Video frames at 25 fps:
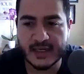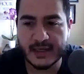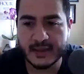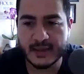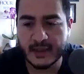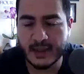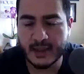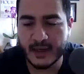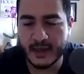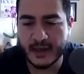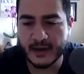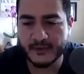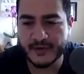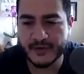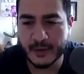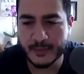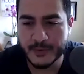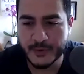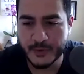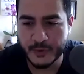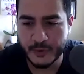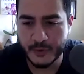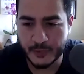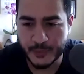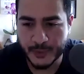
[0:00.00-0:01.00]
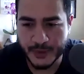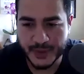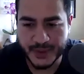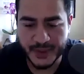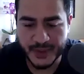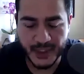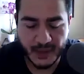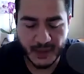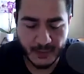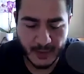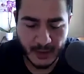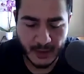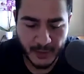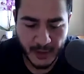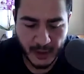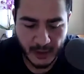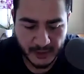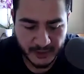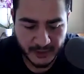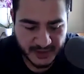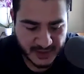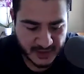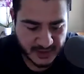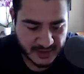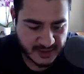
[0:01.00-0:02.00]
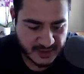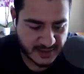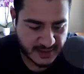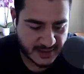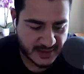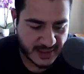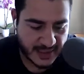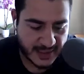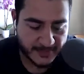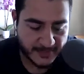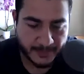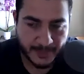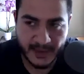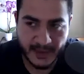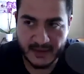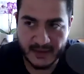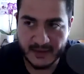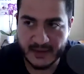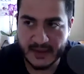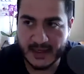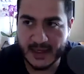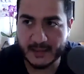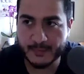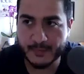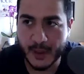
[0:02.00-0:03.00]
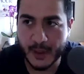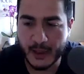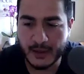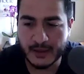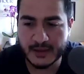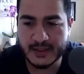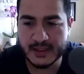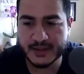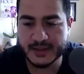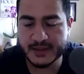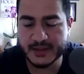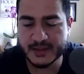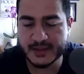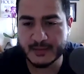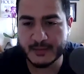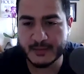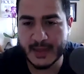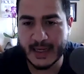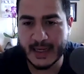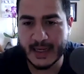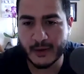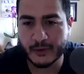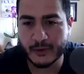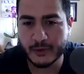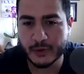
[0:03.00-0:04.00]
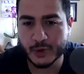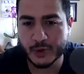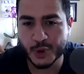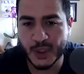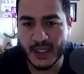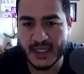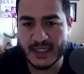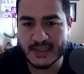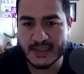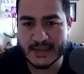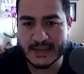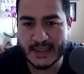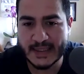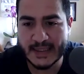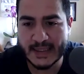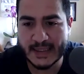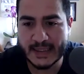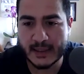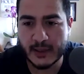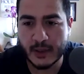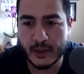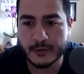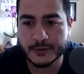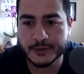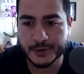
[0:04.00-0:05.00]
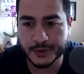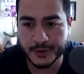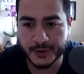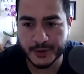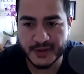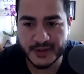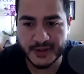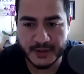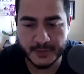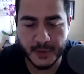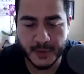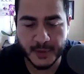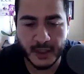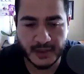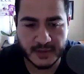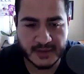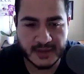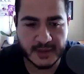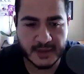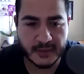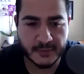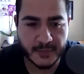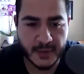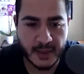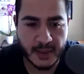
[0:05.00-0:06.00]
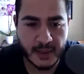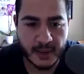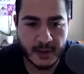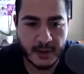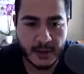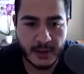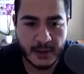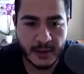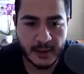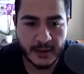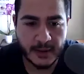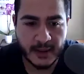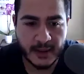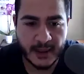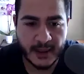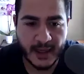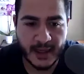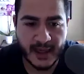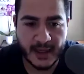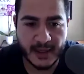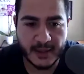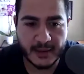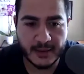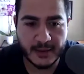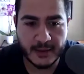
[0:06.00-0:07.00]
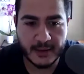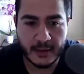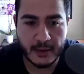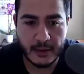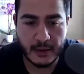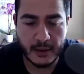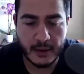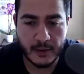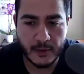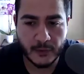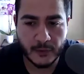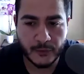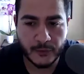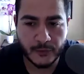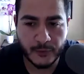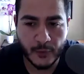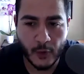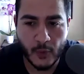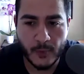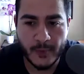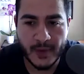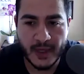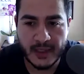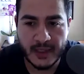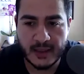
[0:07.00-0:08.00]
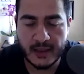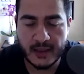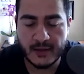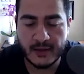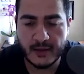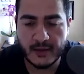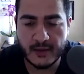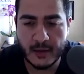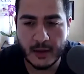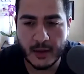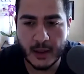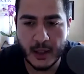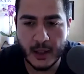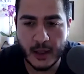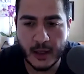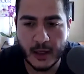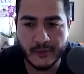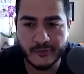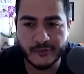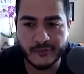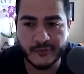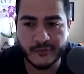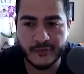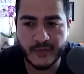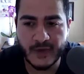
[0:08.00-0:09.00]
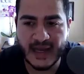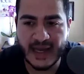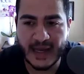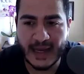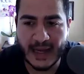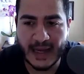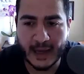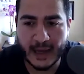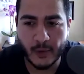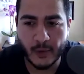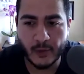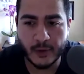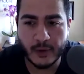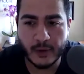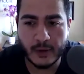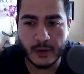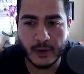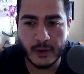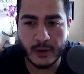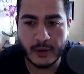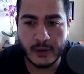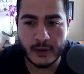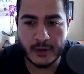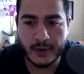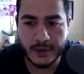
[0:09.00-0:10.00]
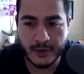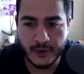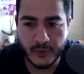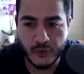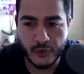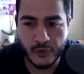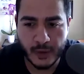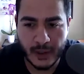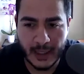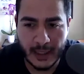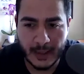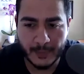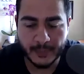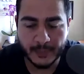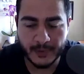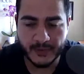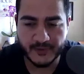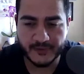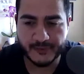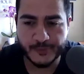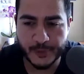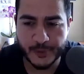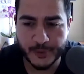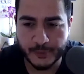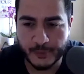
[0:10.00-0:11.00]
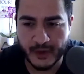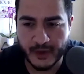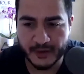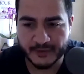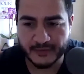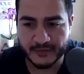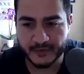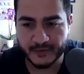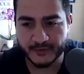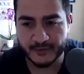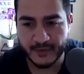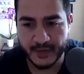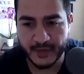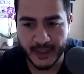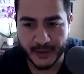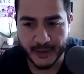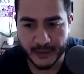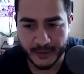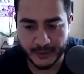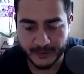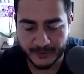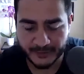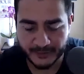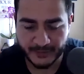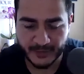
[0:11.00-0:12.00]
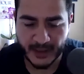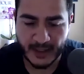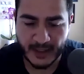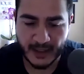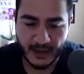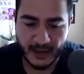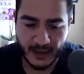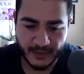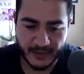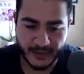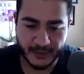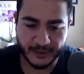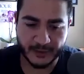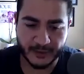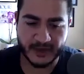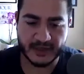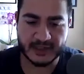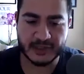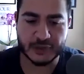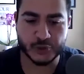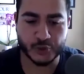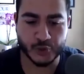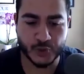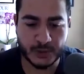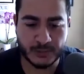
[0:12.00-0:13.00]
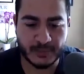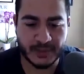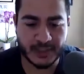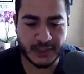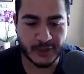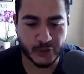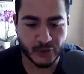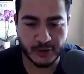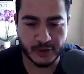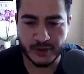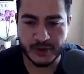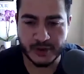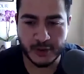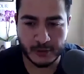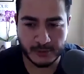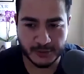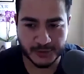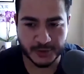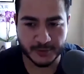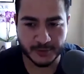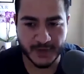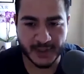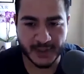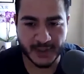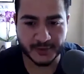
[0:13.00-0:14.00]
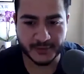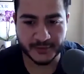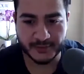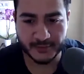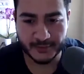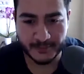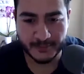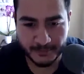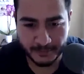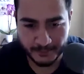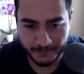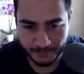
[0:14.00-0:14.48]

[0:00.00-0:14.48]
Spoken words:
that I've come to appreciate about politics is that, in the end, politics is about translating culture into policy. And so many of our new crop of progressive leaders, they're extremely good culture makers.